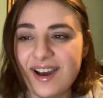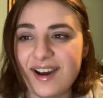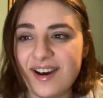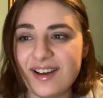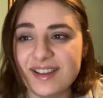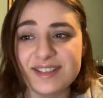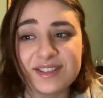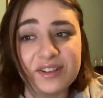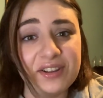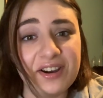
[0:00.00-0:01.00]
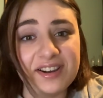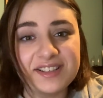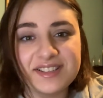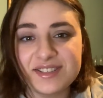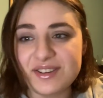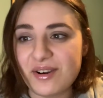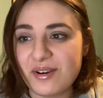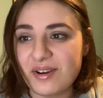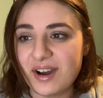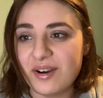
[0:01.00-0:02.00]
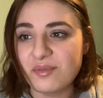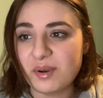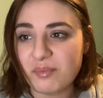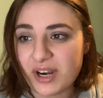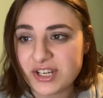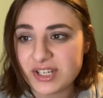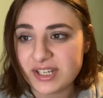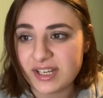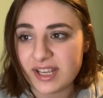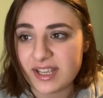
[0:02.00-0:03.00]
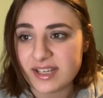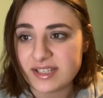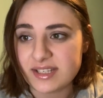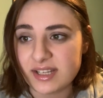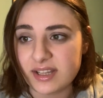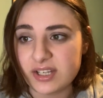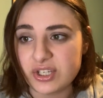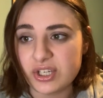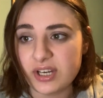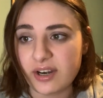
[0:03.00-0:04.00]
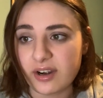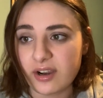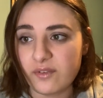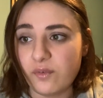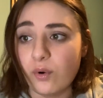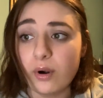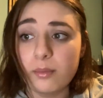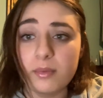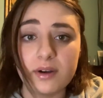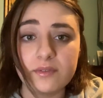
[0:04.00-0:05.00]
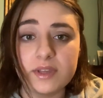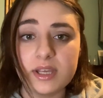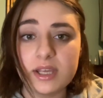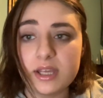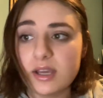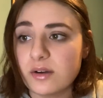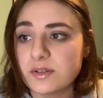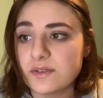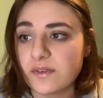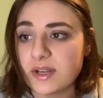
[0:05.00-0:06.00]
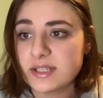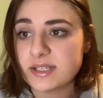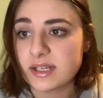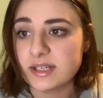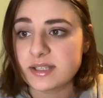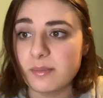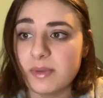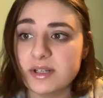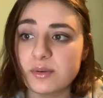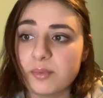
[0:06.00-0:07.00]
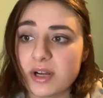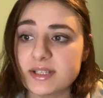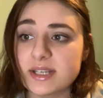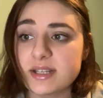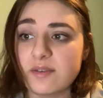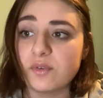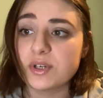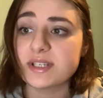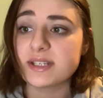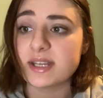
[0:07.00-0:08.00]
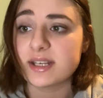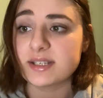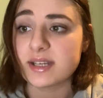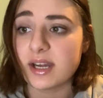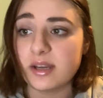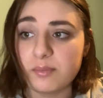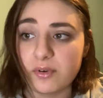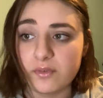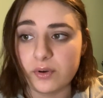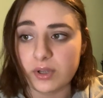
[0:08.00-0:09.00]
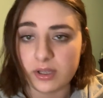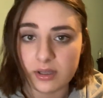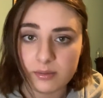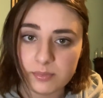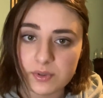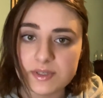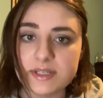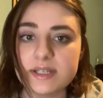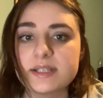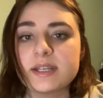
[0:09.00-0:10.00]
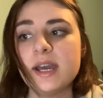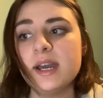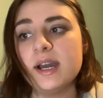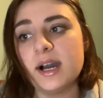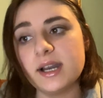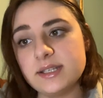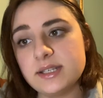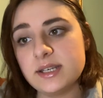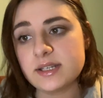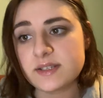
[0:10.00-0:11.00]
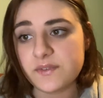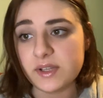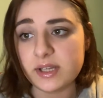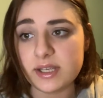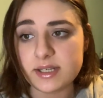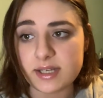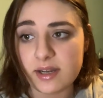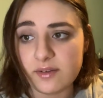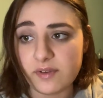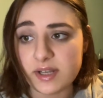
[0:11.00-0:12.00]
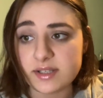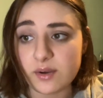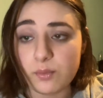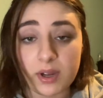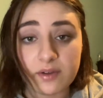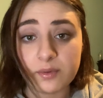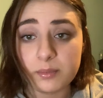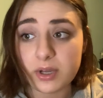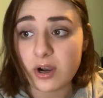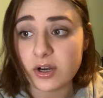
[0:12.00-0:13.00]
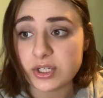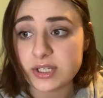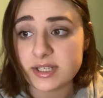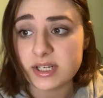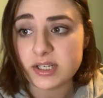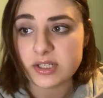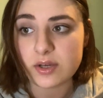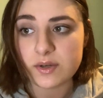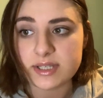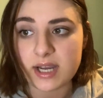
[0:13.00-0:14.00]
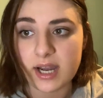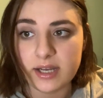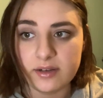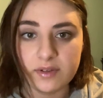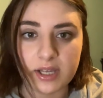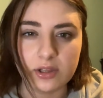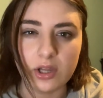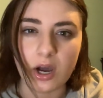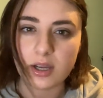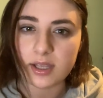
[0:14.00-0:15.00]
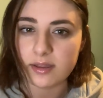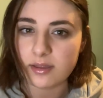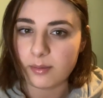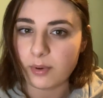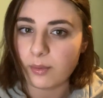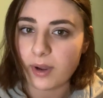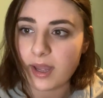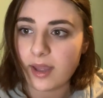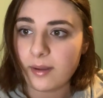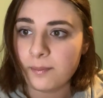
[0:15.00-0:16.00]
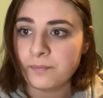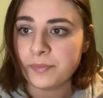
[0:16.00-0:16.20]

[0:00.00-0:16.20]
That's a lot. So, repression is the generic form of the ego defense, and it's a mental process that forces anxiety provoking impulses, ideas, feelings, and events away from the consciousness. So, it's kind of like locking them away.